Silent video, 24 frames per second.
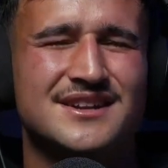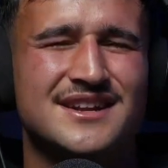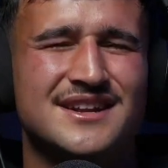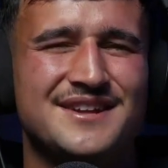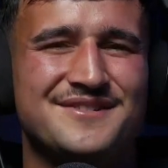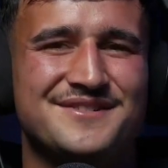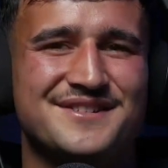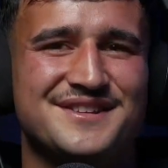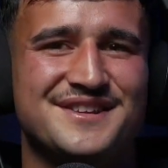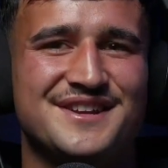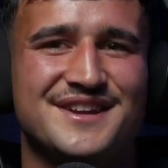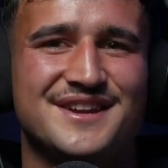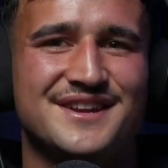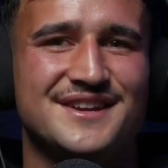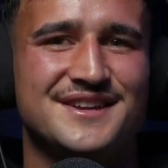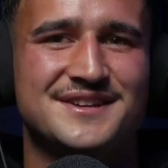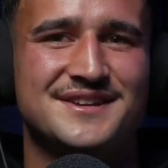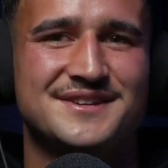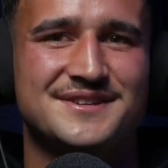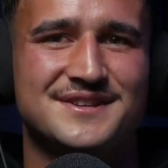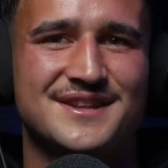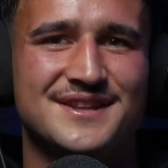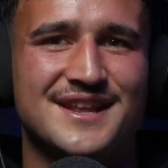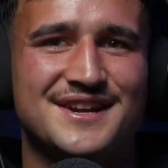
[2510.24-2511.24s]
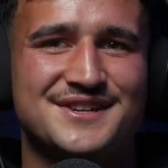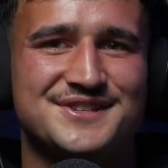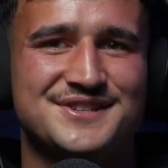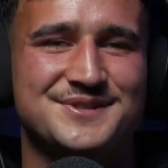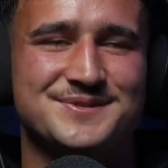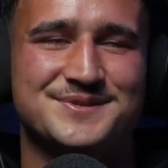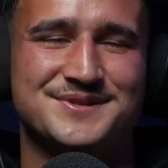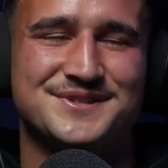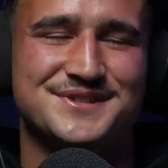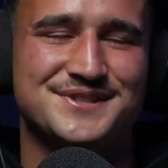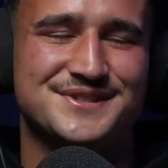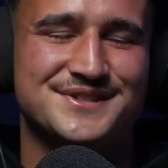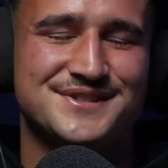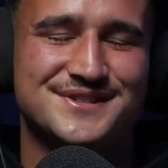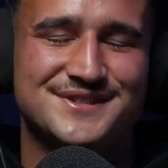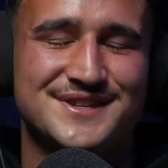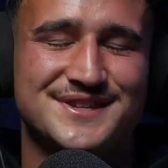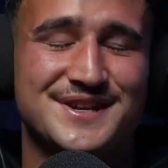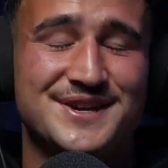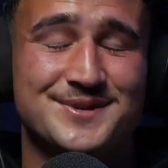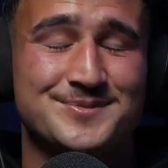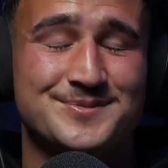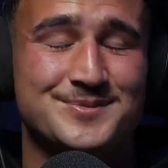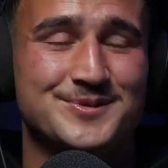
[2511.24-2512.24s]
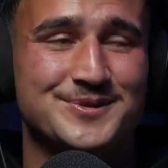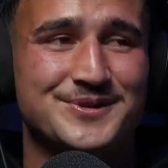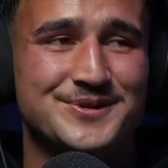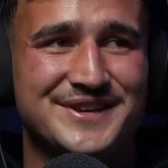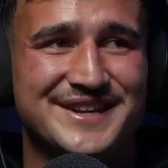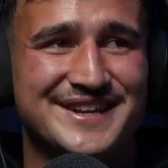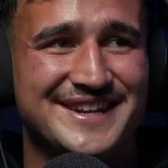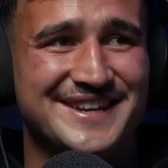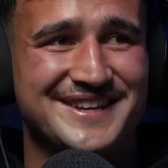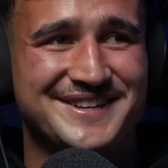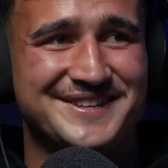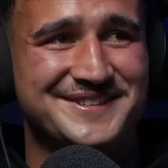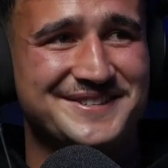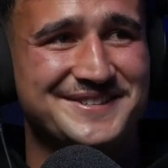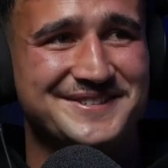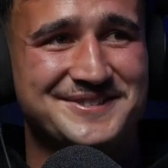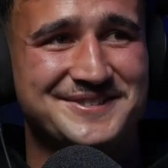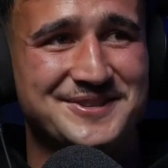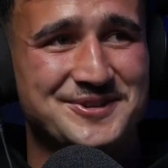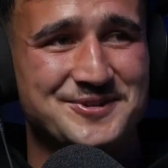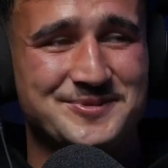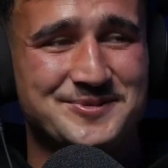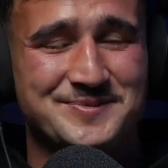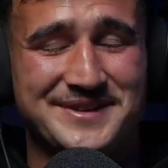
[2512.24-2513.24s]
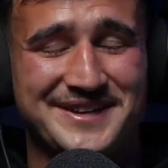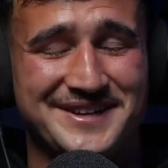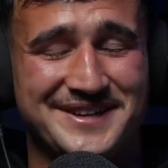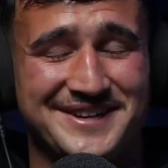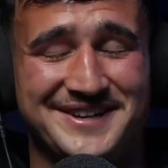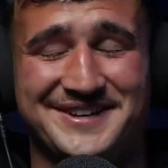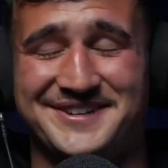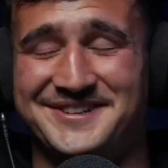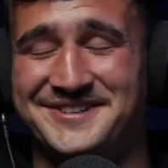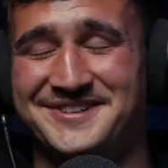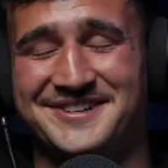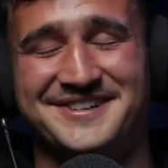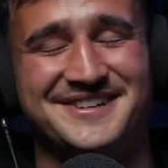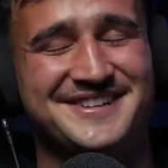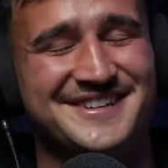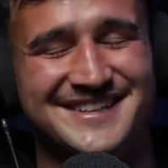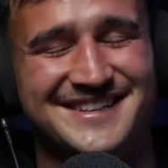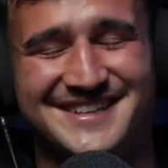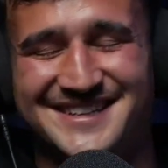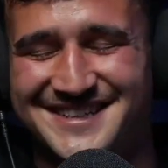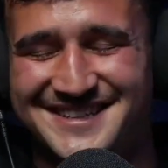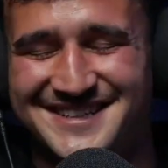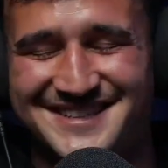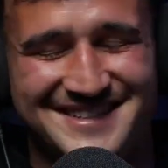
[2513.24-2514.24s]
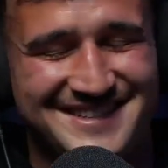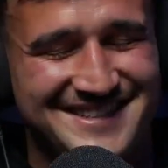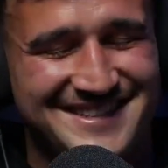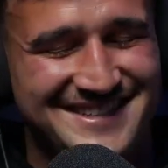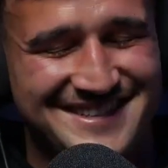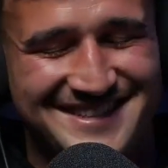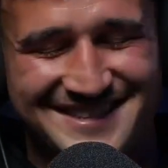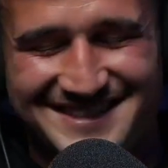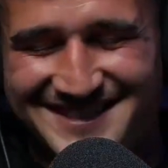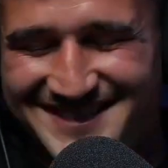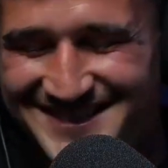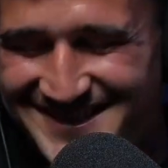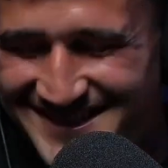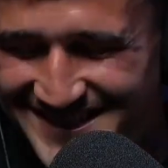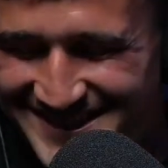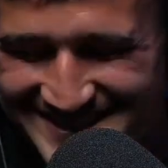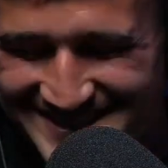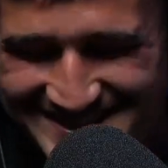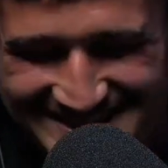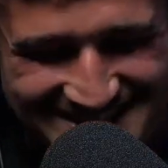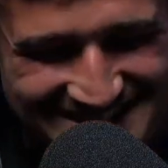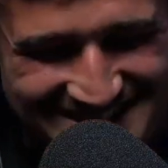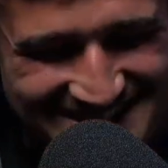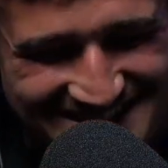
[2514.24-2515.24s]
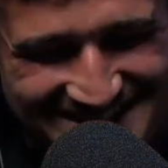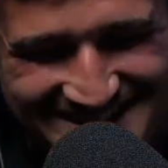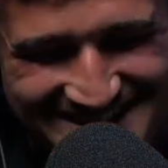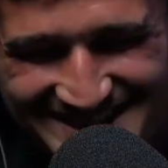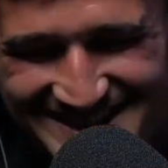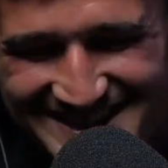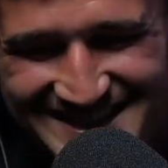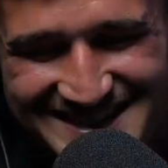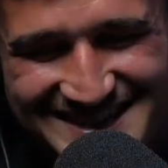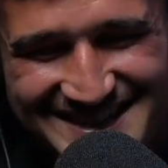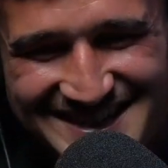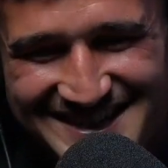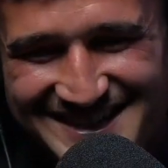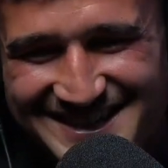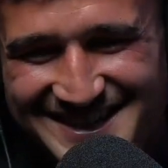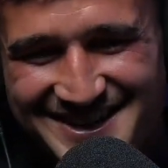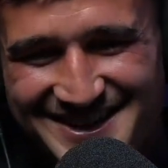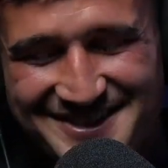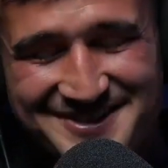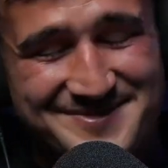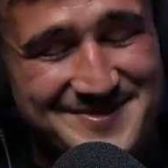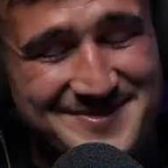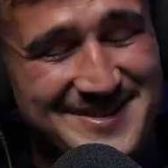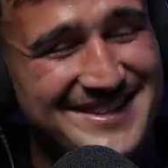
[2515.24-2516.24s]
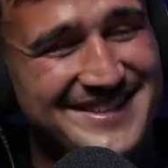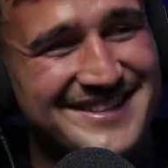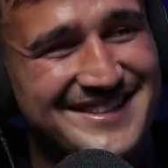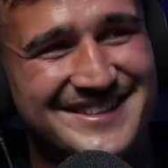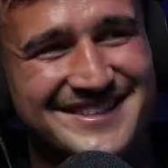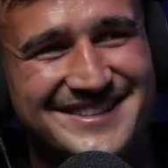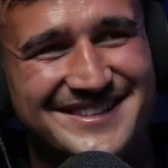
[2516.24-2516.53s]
But even, last year was just terrible looking at social media. I was about to